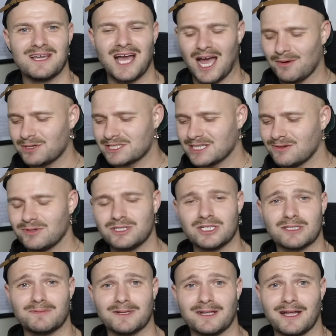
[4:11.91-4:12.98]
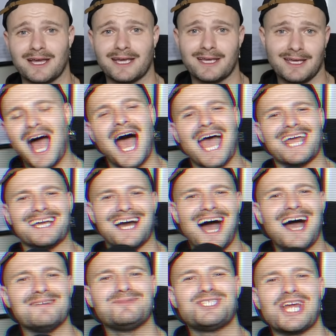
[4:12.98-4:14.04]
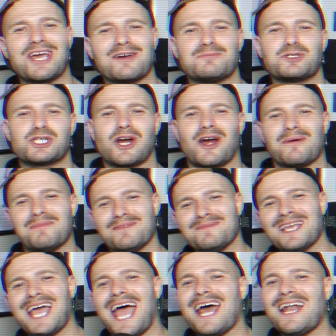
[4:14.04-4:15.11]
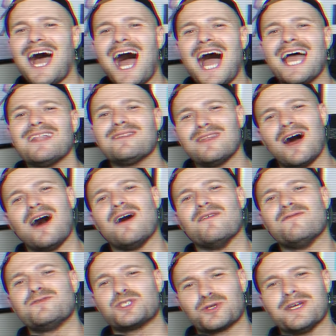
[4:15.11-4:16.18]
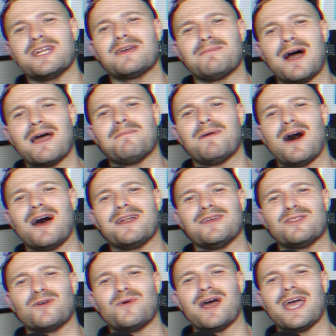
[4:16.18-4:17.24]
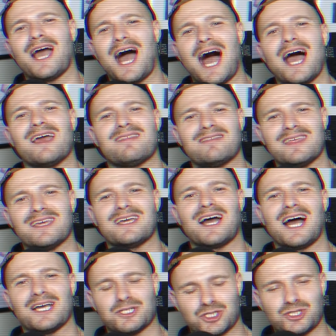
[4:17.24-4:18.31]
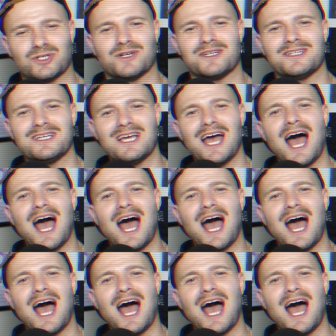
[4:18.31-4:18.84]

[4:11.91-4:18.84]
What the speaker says: I wish they would just be like, hi, I'm Jacob Sharpe, and I love treating my body the way I think I should.